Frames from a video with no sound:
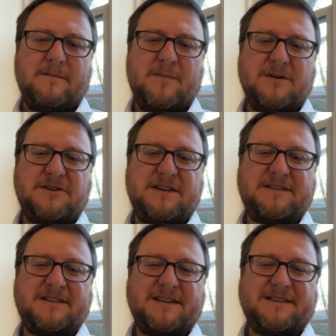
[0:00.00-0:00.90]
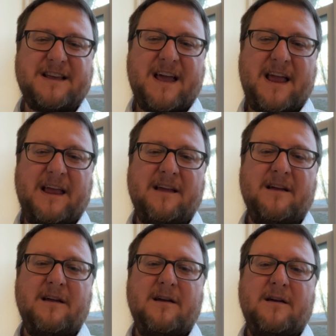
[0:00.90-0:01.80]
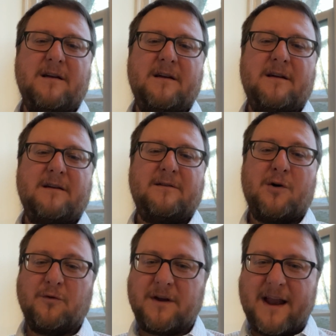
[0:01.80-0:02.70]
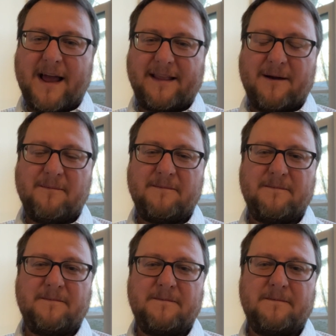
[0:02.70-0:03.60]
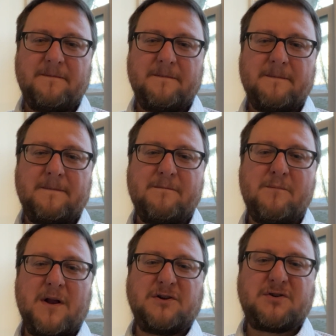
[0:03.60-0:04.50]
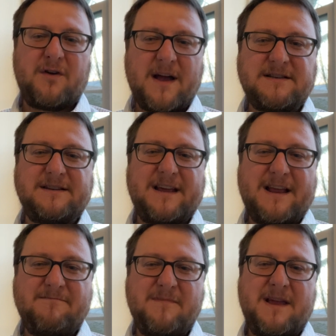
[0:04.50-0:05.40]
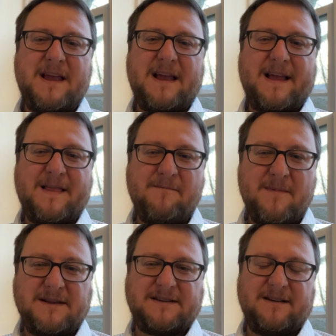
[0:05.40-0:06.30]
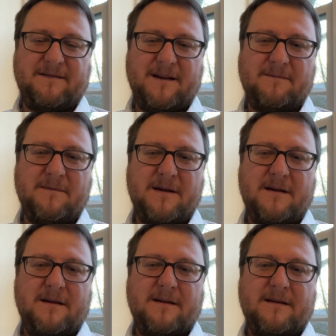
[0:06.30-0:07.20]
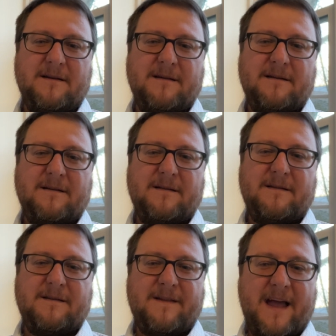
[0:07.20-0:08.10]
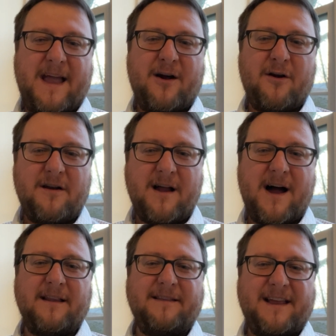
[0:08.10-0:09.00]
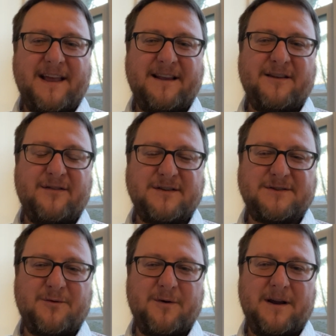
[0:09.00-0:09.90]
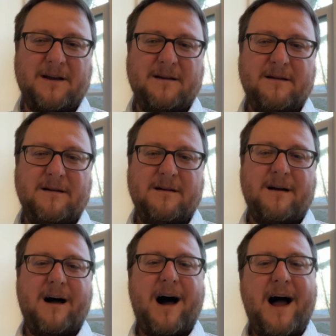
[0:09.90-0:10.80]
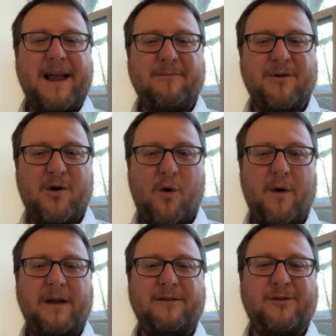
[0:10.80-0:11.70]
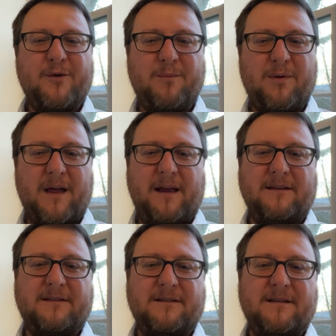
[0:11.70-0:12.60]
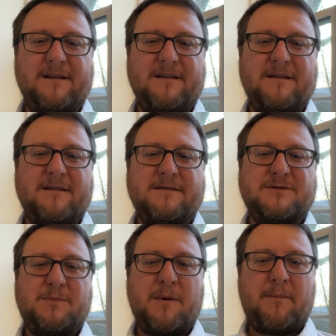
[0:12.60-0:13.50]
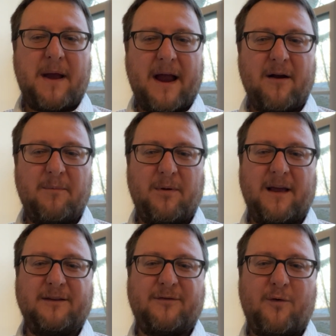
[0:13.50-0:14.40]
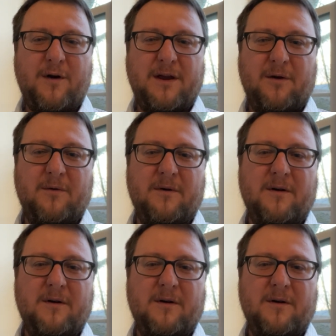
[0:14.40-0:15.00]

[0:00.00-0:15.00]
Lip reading: But Jesus is saying, don't deny them, but trust in me in the midst of them. They are not the end of the story. I am going to a place to prepare a place for you